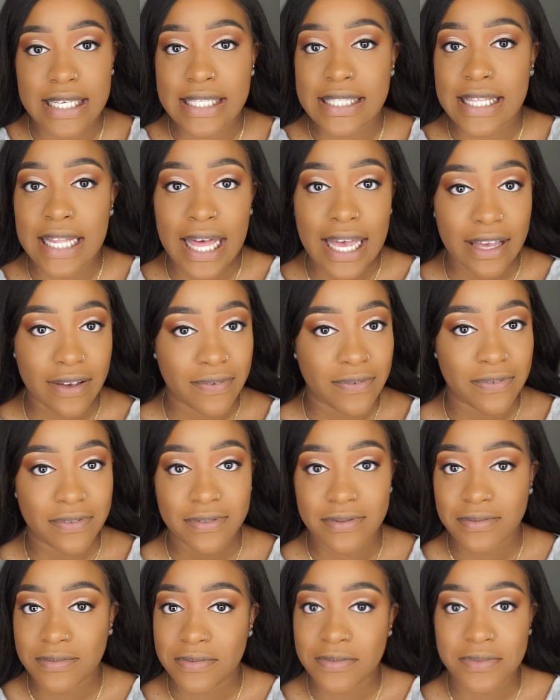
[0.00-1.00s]
It's
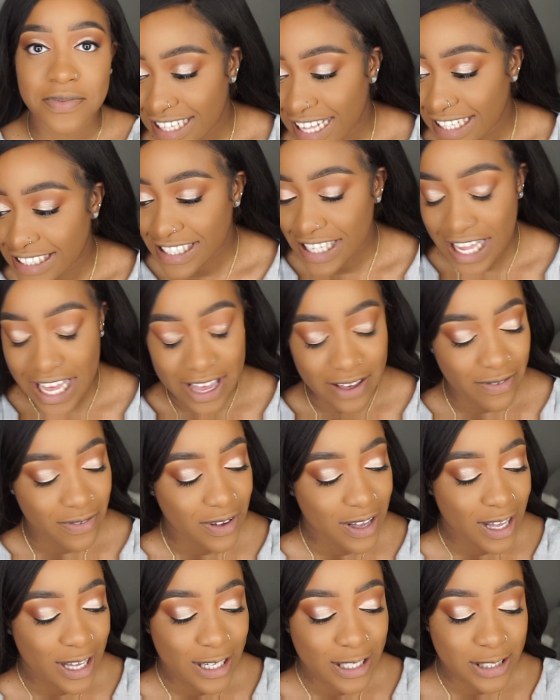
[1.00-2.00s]
life. That's life.
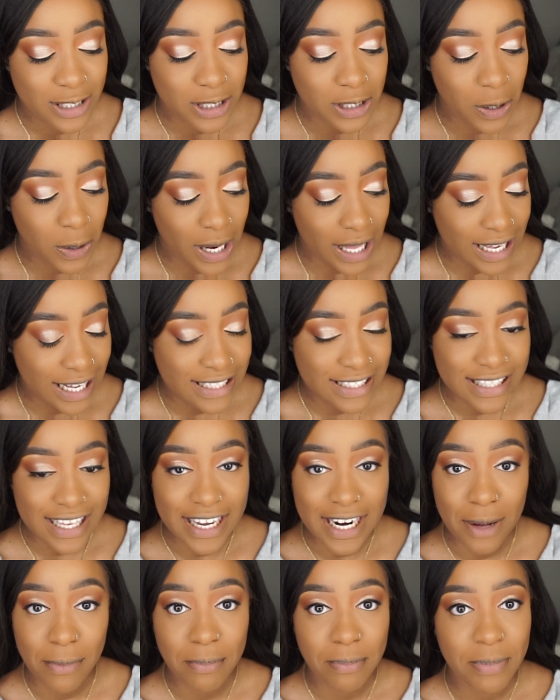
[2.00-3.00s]
So like I
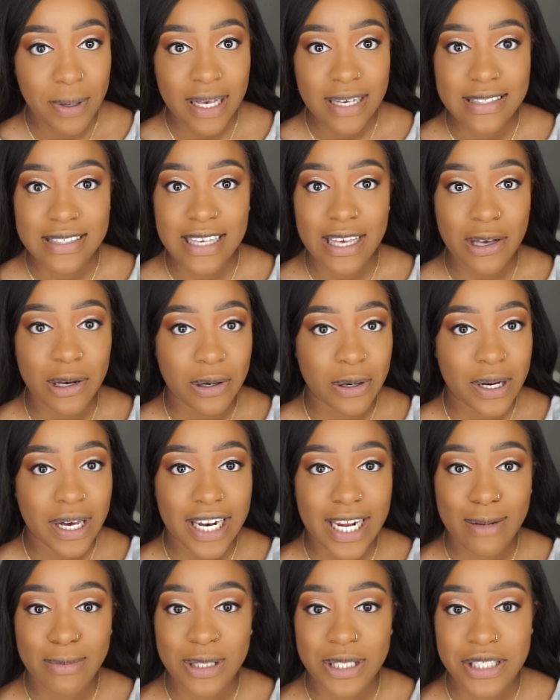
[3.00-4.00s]
said, I'm big single
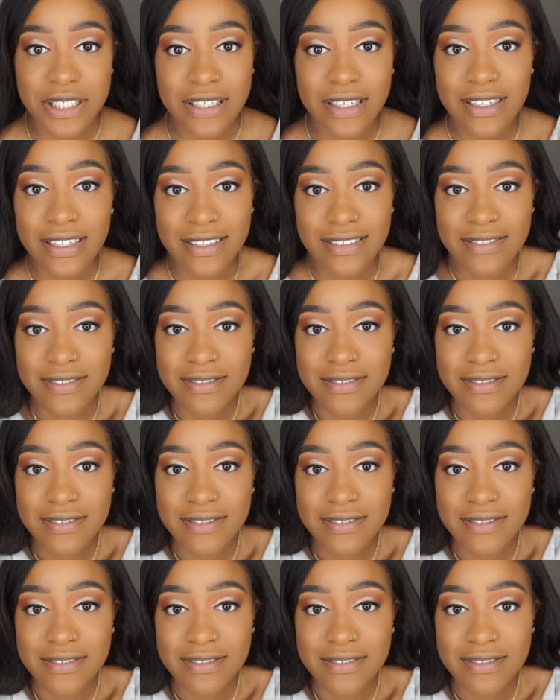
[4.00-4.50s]
and I'm just chilling.